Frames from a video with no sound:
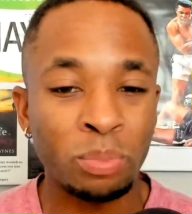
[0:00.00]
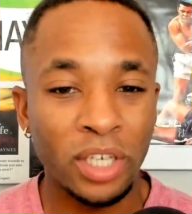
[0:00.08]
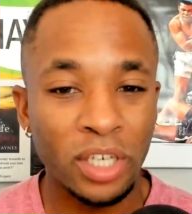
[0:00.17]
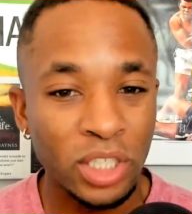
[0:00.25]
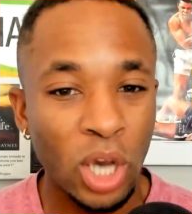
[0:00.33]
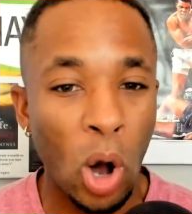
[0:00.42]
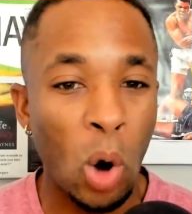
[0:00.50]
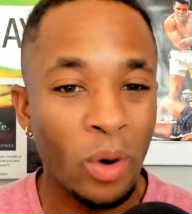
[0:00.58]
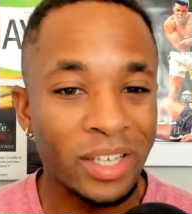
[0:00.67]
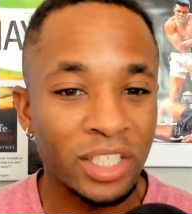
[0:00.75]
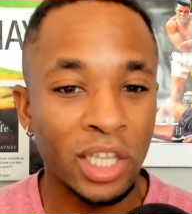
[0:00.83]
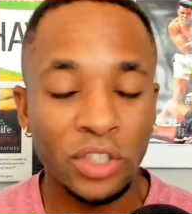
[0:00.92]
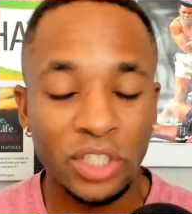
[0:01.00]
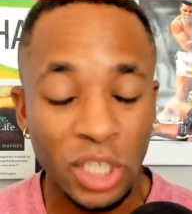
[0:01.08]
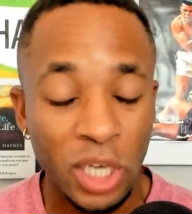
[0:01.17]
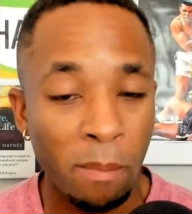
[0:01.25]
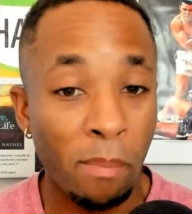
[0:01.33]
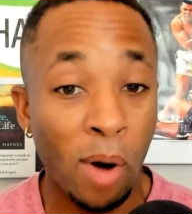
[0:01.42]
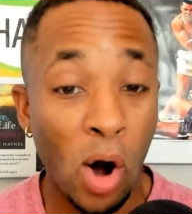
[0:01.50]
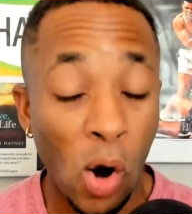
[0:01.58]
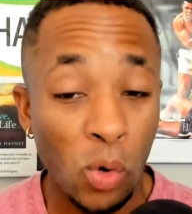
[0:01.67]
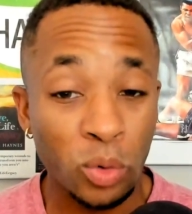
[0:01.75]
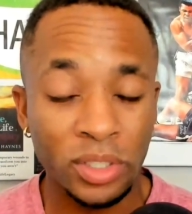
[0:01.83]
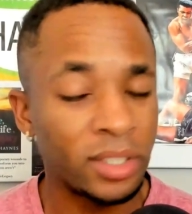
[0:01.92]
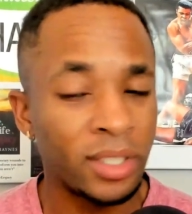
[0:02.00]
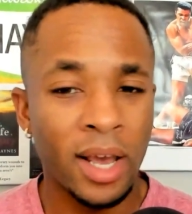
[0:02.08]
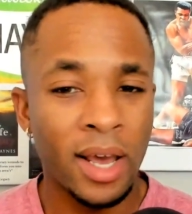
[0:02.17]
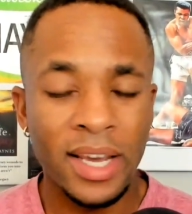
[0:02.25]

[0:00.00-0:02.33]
because he always looks composed.